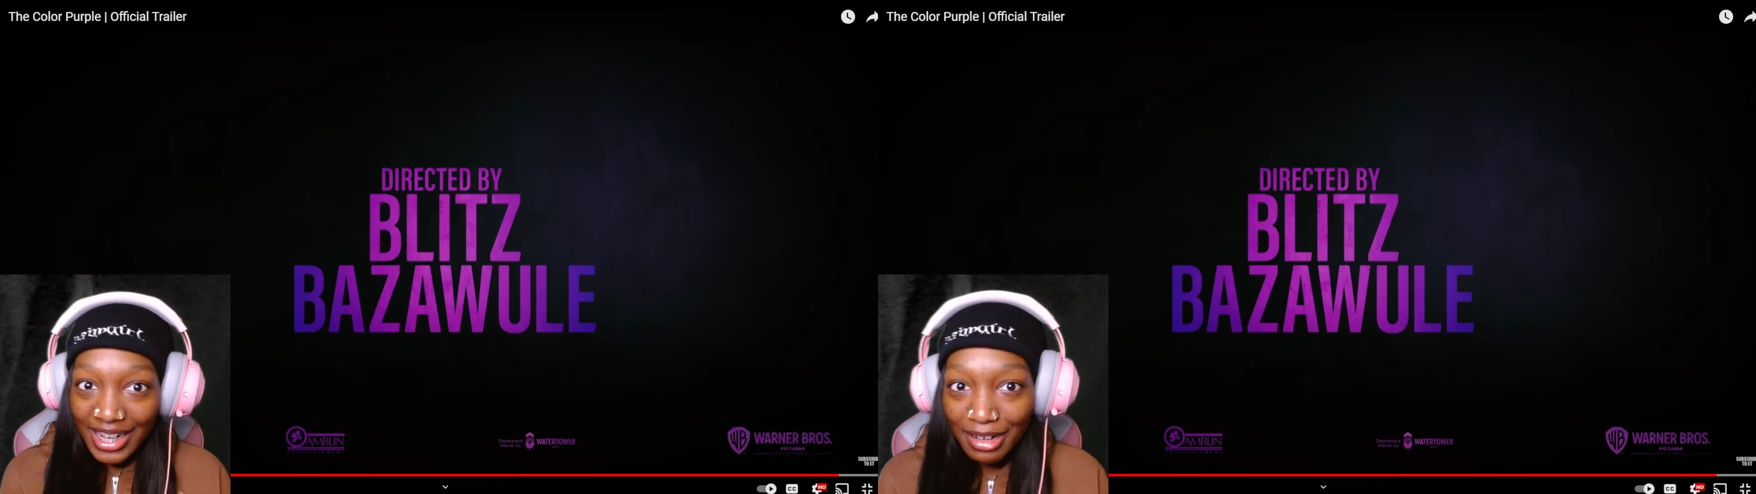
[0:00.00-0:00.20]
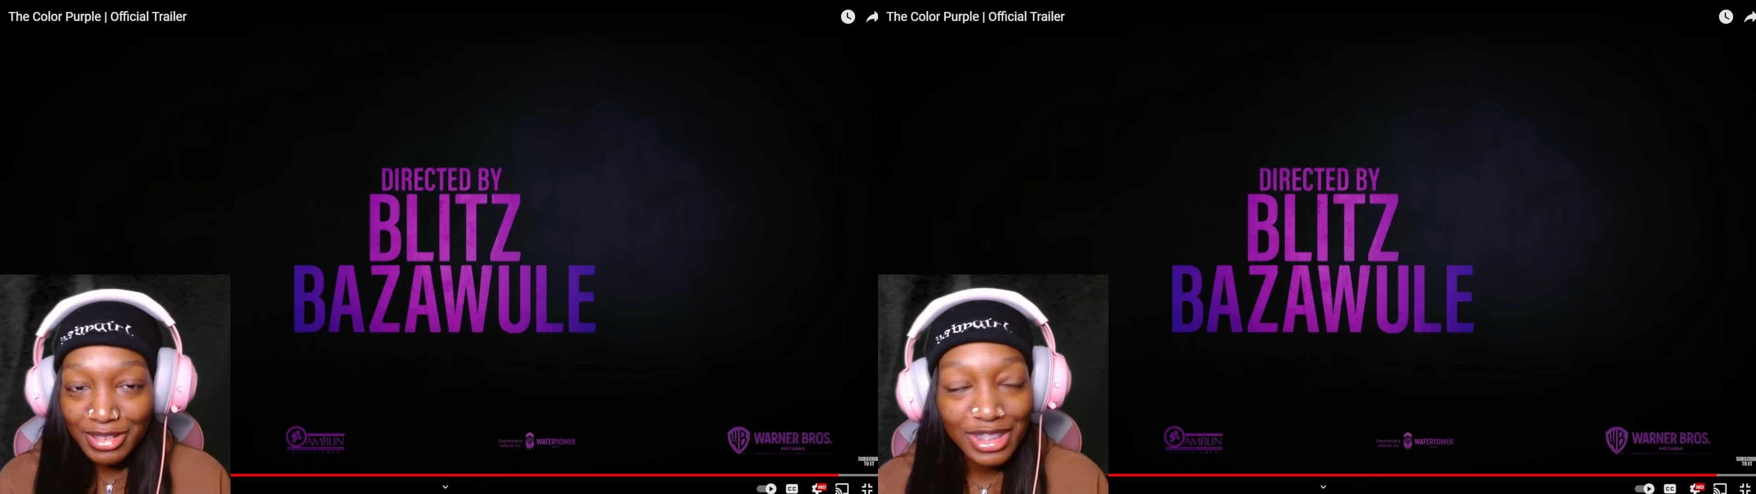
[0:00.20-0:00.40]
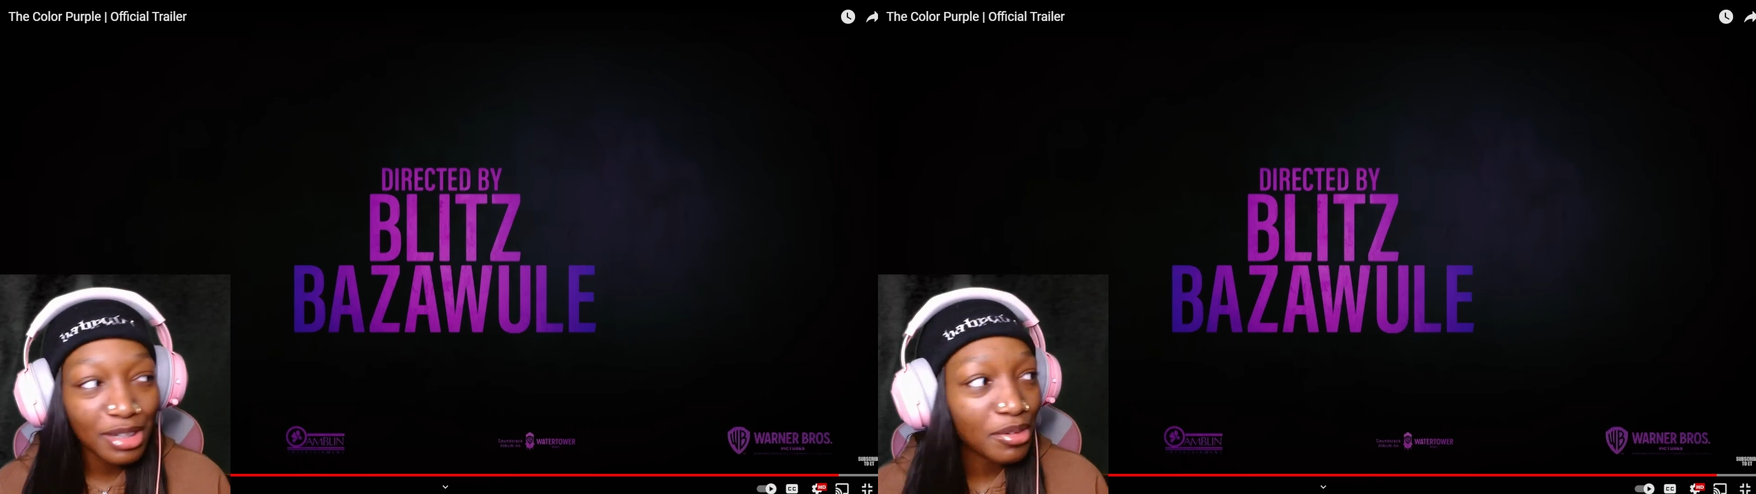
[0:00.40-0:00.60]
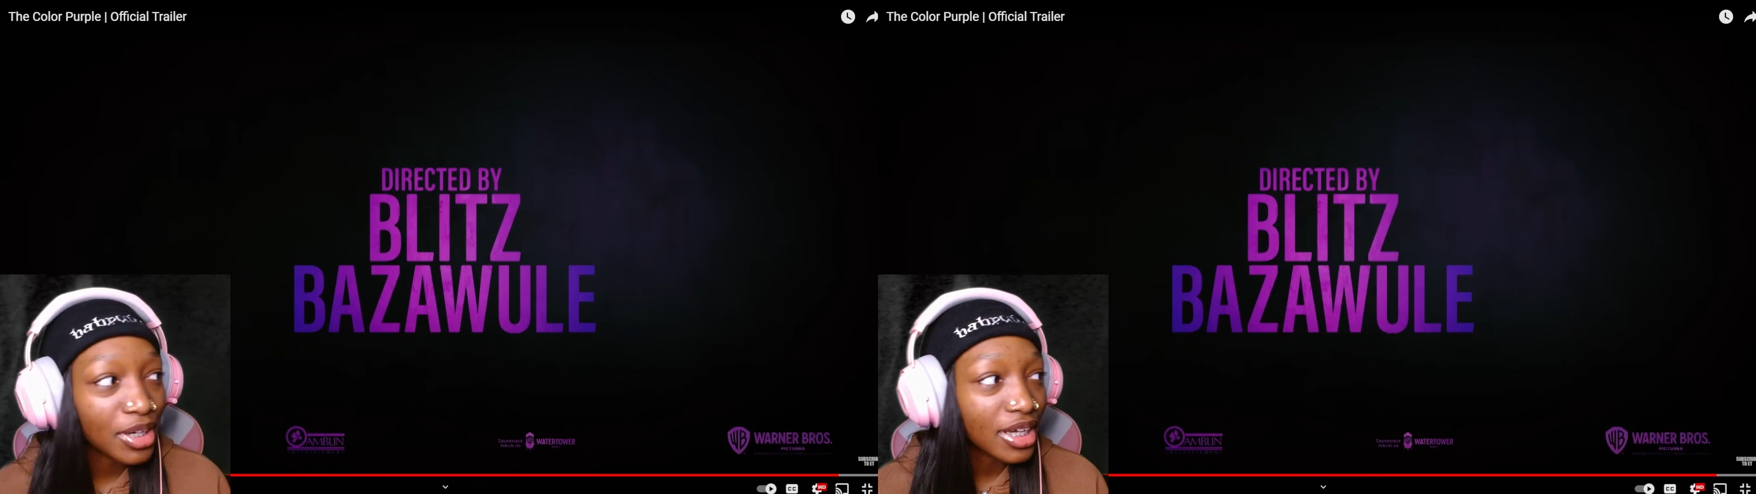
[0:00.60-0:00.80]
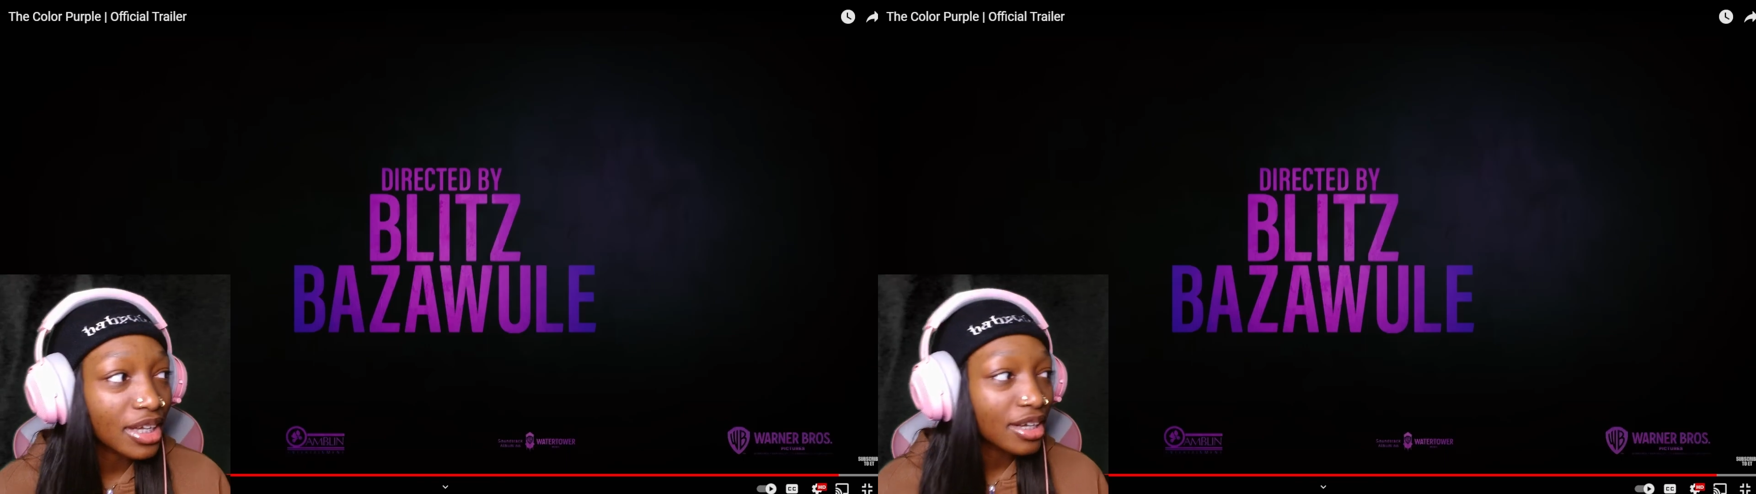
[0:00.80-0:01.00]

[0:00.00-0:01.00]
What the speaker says: that was so good.